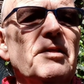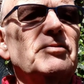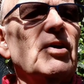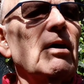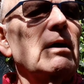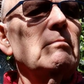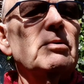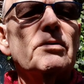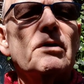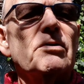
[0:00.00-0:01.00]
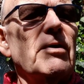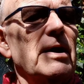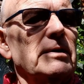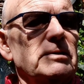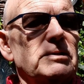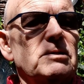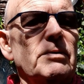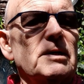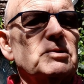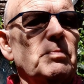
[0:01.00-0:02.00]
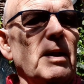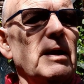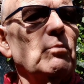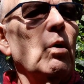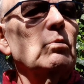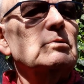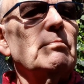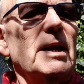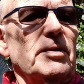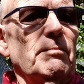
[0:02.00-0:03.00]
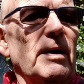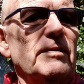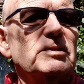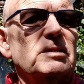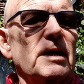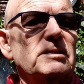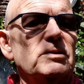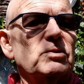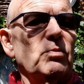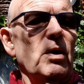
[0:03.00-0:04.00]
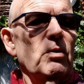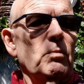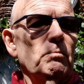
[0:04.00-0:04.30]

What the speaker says: the time nor the crayons to explain what was meant by the status quo.